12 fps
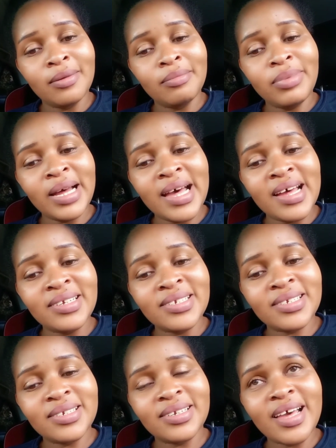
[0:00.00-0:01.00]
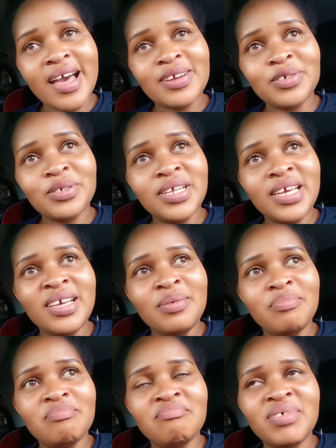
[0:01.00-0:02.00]
but today
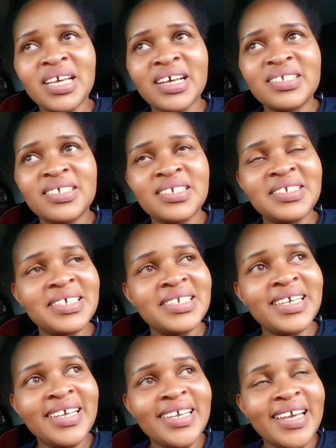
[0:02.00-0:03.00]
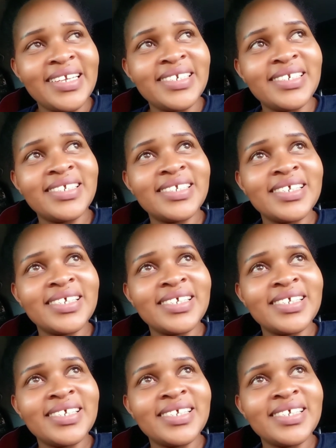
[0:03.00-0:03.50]
being a Saturday and